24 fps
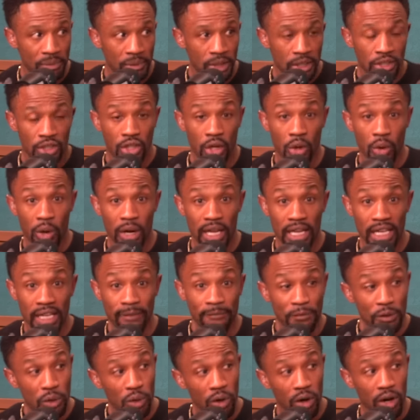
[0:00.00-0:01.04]
So if
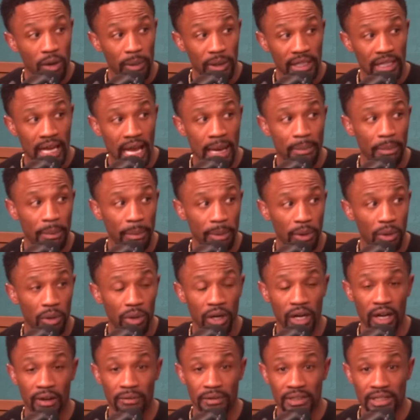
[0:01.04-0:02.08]
you are capable
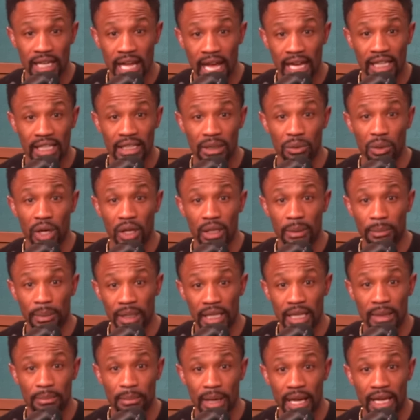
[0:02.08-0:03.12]
of tackling well and
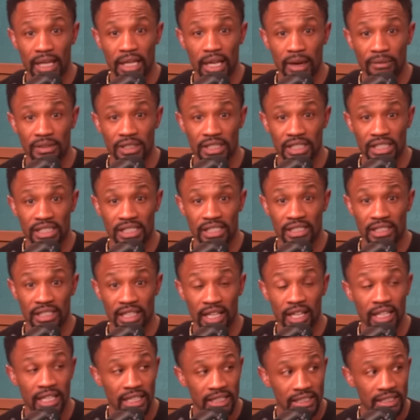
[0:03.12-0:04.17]
playing man coverage
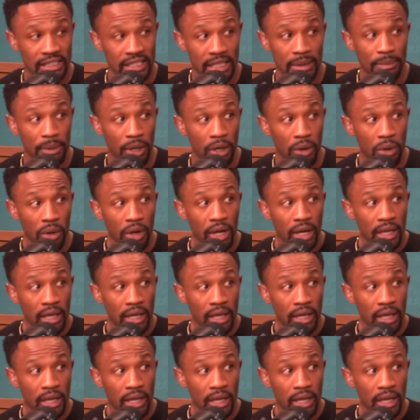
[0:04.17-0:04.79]
against Deebo,